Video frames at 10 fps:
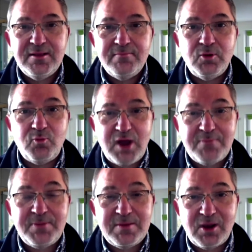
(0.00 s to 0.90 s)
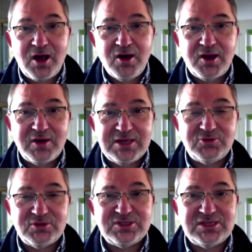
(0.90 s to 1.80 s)
but where people are going
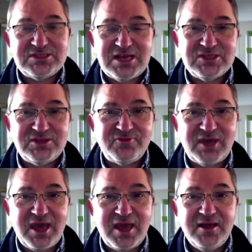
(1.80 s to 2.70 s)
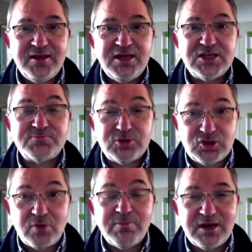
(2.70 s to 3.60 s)
into intensive care is
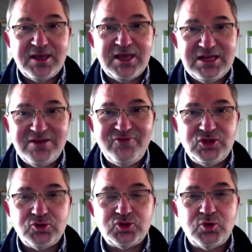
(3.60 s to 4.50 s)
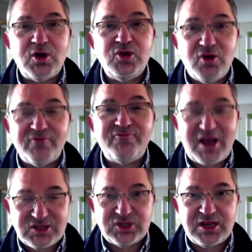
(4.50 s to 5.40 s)
predominantly individuals who are not
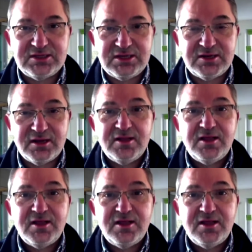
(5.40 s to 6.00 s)
vaccinated.